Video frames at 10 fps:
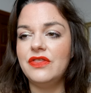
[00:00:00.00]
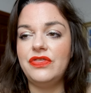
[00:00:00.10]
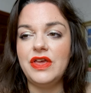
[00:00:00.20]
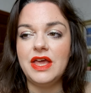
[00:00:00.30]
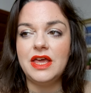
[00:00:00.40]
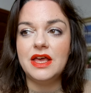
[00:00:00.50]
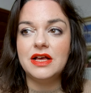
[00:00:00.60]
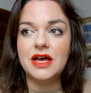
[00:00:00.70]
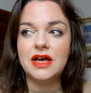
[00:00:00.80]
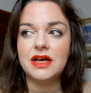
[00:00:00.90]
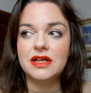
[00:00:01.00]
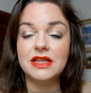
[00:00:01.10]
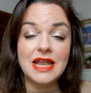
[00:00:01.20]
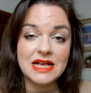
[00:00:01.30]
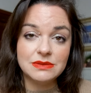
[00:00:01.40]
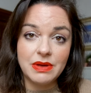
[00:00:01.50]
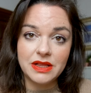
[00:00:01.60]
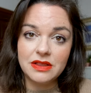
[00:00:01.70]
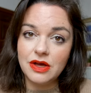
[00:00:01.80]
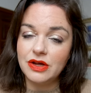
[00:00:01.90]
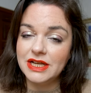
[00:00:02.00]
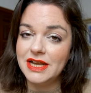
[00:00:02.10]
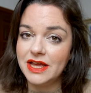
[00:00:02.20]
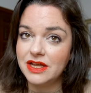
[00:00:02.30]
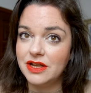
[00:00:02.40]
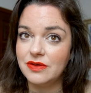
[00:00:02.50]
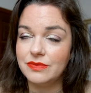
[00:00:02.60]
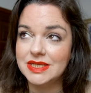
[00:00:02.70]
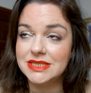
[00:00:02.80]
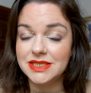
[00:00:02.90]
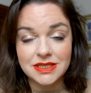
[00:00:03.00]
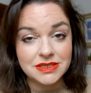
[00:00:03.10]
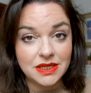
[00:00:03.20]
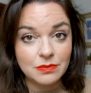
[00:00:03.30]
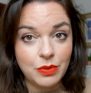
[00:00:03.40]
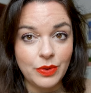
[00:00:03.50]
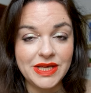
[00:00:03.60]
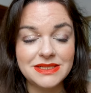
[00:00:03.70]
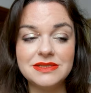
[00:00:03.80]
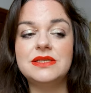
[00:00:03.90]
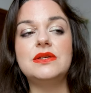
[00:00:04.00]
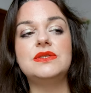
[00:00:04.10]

the uh, the last month on a negative 16 points.